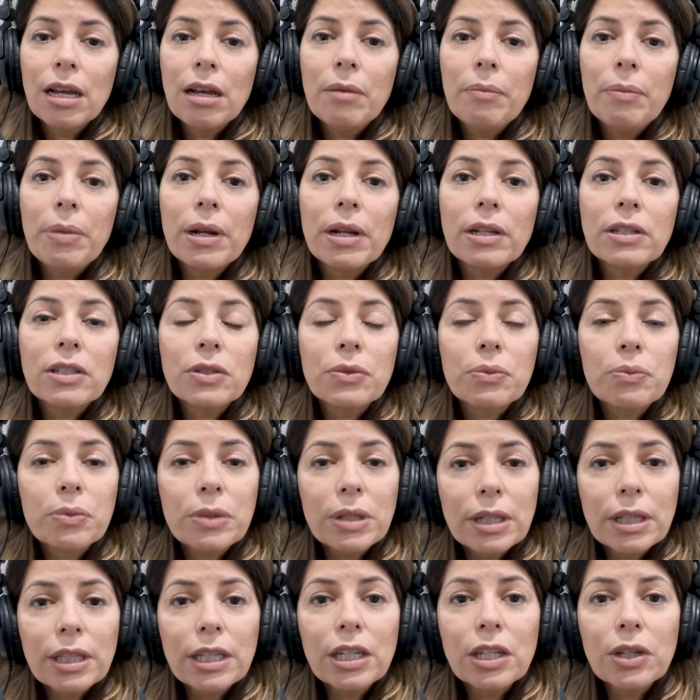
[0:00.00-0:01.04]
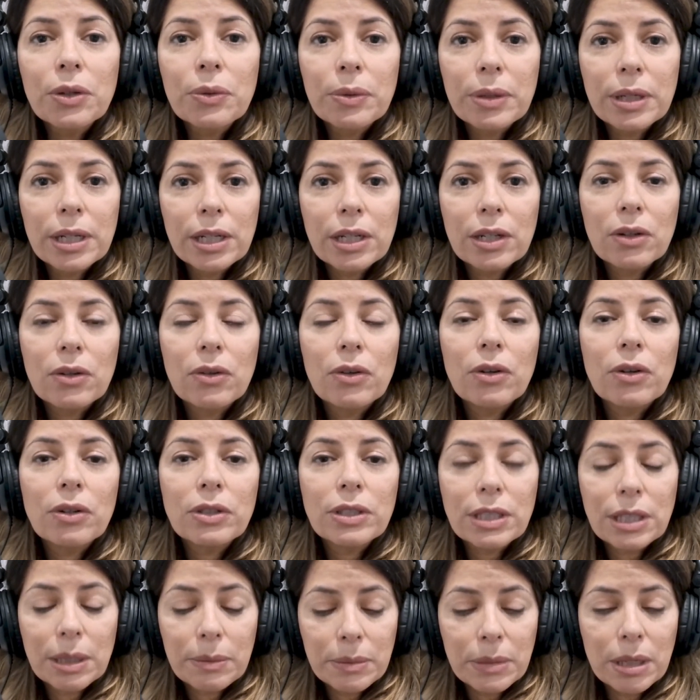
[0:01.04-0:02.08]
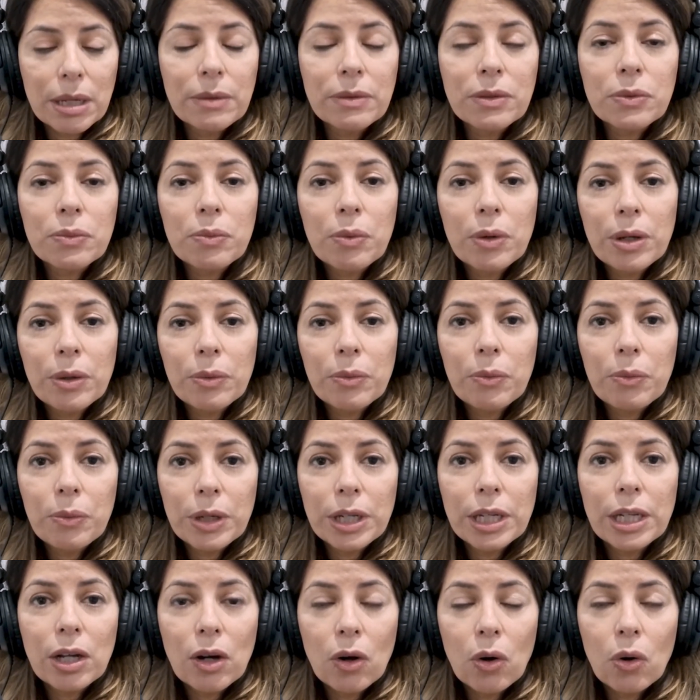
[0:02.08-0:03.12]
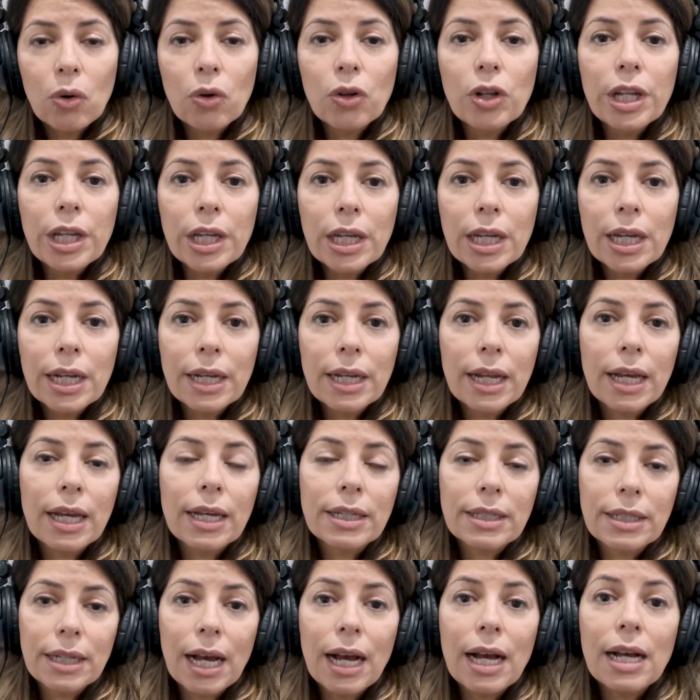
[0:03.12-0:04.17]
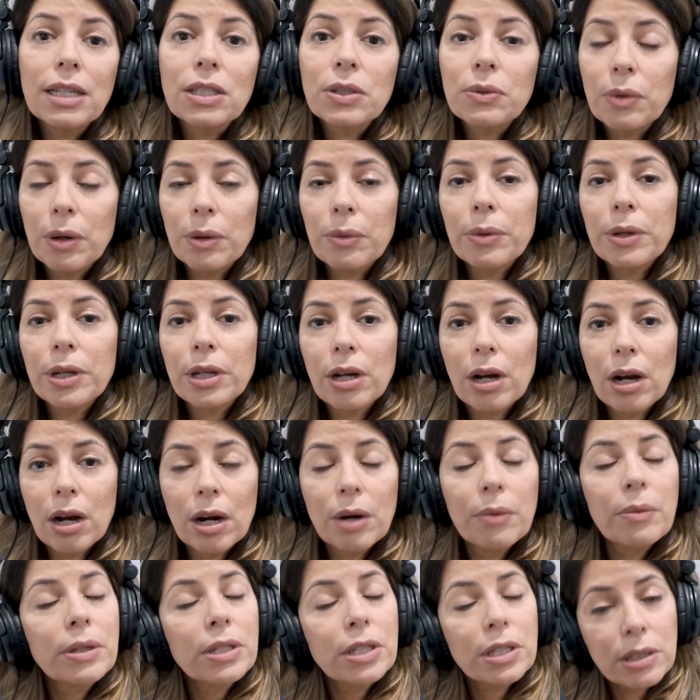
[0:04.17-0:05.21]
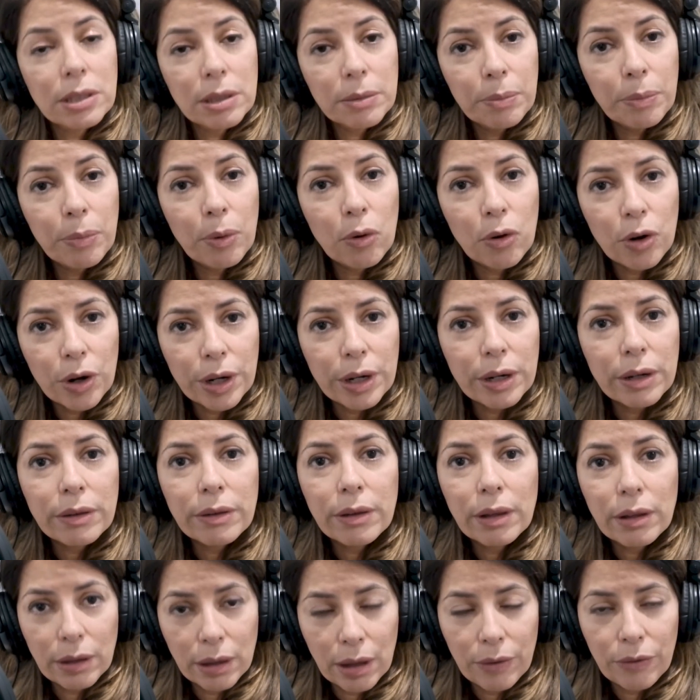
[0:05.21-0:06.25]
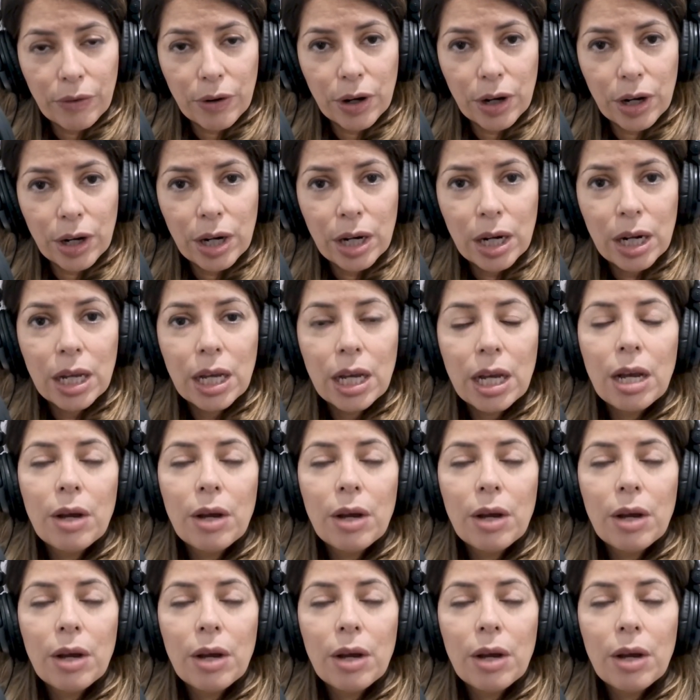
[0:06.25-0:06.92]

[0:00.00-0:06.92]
But it's really critical sometimes when we only connect as what we are, which is important, the lover,